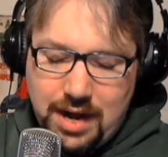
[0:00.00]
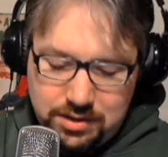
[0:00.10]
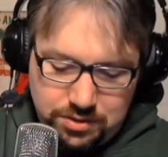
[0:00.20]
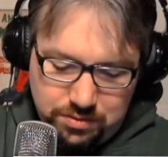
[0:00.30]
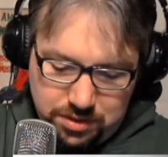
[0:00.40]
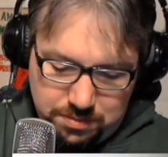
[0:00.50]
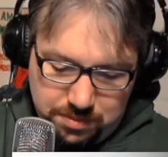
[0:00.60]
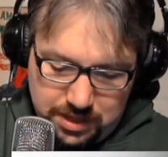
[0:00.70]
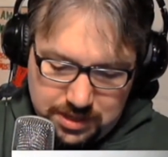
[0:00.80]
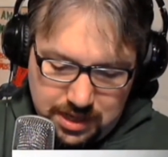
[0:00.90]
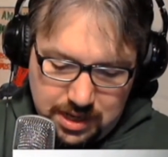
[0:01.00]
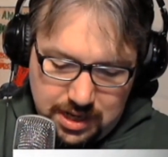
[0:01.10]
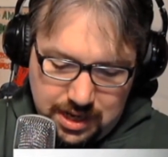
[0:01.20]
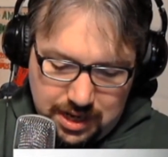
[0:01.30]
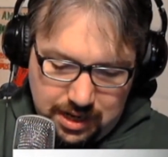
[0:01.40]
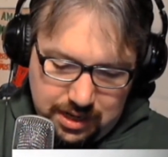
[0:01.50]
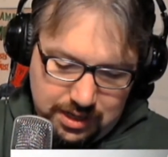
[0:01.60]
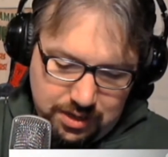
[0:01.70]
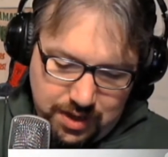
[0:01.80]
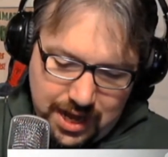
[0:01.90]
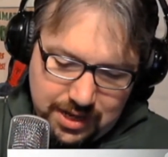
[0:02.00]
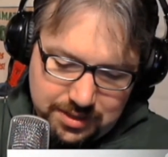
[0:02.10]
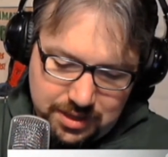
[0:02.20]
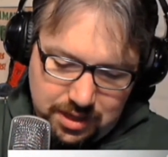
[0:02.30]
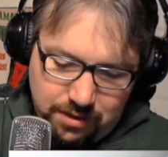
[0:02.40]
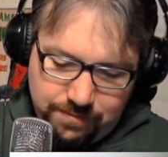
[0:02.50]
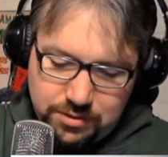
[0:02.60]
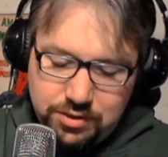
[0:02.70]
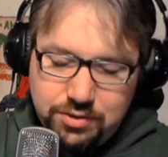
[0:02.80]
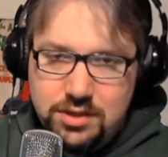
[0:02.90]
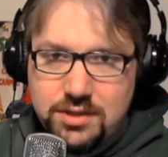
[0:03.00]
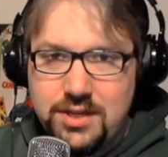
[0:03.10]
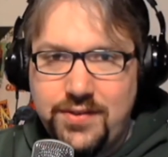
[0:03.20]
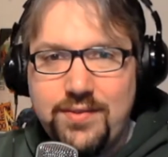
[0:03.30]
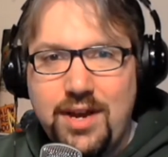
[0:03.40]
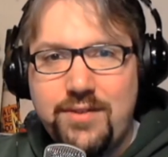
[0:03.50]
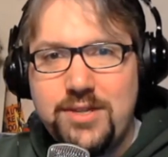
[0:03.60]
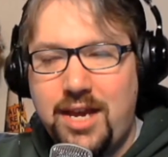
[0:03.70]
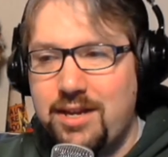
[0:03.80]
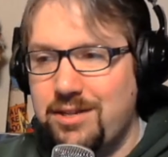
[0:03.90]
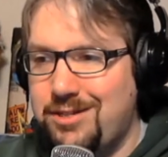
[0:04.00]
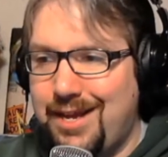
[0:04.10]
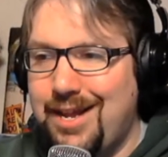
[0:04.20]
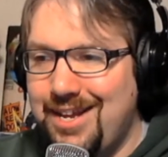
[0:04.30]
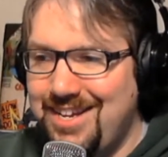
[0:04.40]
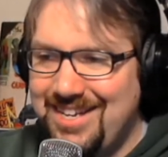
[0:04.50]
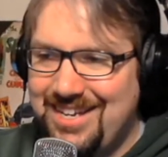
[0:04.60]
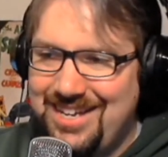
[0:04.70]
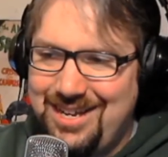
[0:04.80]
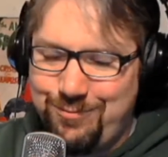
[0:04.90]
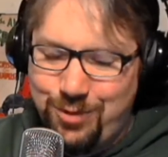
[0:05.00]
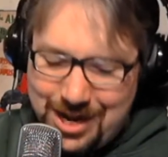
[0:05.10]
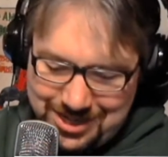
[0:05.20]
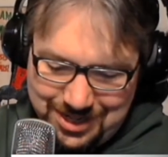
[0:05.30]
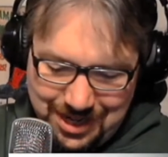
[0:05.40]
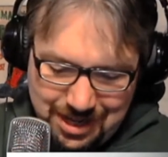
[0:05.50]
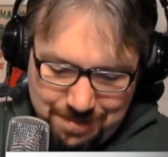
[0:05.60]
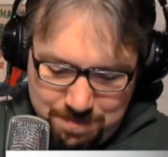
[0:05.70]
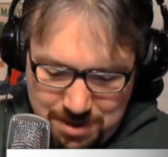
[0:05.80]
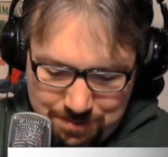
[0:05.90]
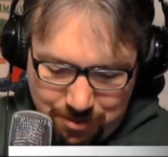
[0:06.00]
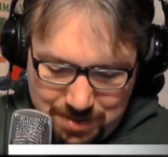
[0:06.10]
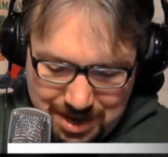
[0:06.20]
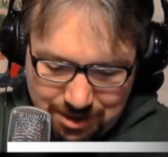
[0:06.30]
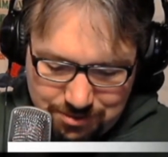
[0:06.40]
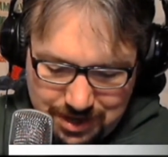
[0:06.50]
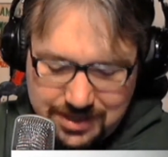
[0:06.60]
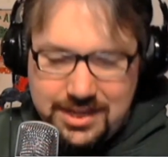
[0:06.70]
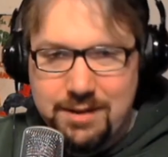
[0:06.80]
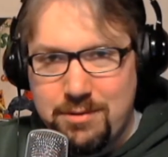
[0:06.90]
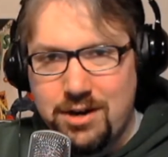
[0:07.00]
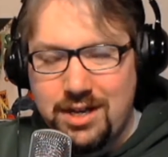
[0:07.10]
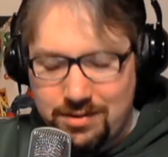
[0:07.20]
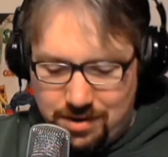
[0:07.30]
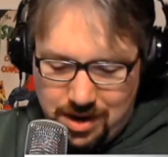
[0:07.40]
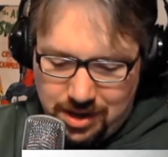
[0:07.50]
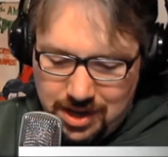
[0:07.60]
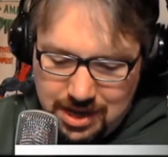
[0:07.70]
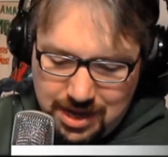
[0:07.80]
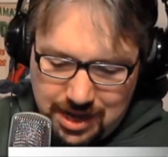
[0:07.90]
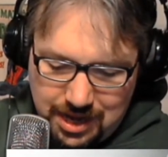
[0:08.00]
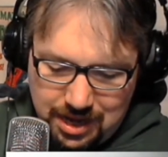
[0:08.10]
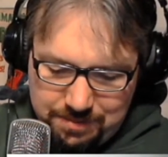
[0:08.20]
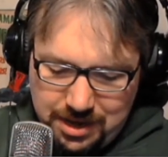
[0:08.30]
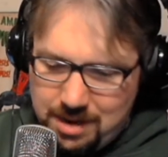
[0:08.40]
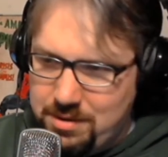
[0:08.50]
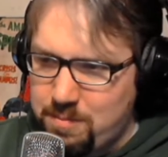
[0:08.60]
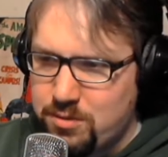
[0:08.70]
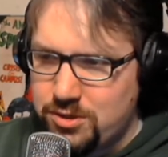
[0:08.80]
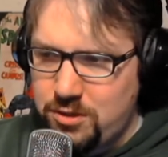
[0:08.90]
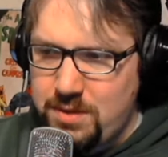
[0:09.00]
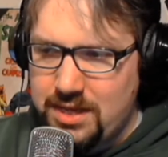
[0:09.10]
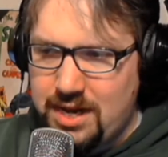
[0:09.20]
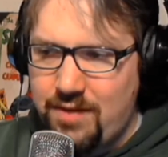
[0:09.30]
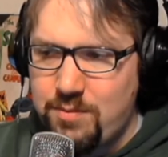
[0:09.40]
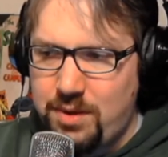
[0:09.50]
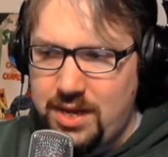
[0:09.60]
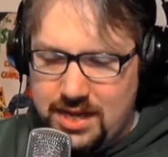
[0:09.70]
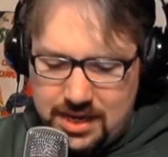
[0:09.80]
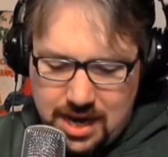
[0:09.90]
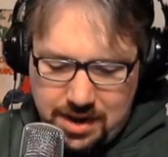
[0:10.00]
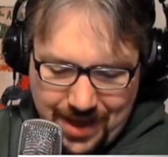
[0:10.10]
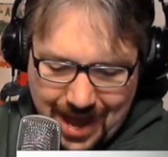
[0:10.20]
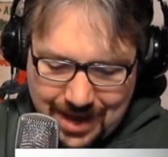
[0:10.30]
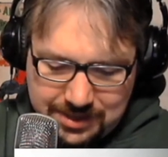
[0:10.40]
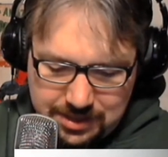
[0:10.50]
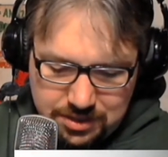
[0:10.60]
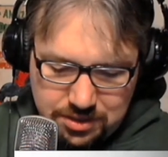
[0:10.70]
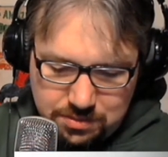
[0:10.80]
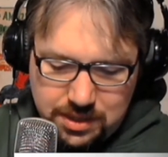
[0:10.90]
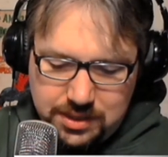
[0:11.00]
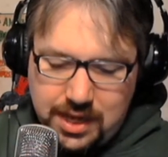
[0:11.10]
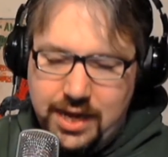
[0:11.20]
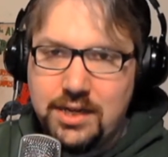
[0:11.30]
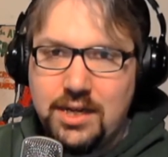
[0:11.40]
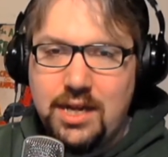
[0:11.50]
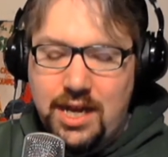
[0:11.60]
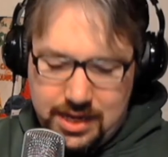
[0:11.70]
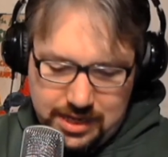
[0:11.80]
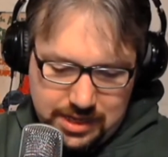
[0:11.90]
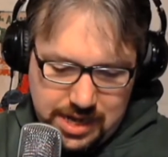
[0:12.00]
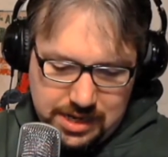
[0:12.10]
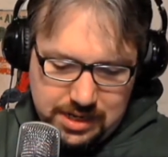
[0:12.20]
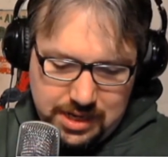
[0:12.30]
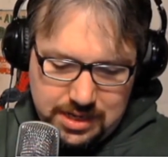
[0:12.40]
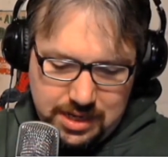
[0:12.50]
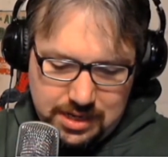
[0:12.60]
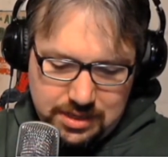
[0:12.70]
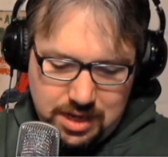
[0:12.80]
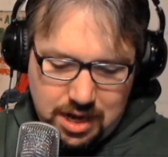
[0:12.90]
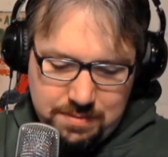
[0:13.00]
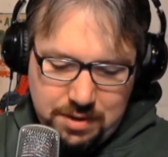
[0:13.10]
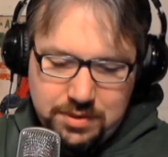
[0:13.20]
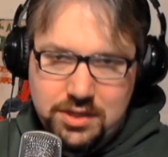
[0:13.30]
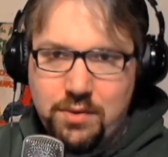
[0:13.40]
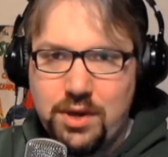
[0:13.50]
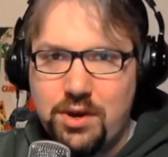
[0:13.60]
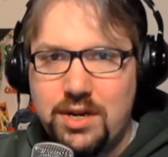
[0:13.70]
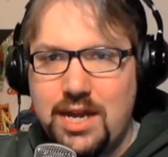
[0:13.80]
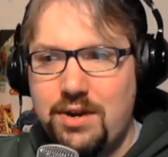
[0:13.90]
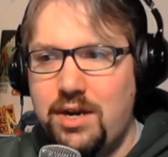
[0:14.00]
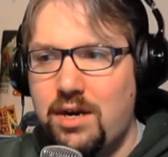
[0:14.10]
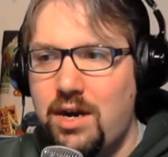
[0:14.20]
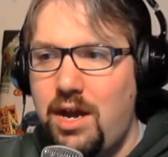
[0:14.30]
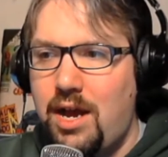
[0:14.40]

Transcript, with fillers: crowdsource, but, I can sit here for 275 seconds and watch people being crazy at Mardi Gras. And I'm presuming that everybody can kind of add to the storyline and talk about what's going on down there.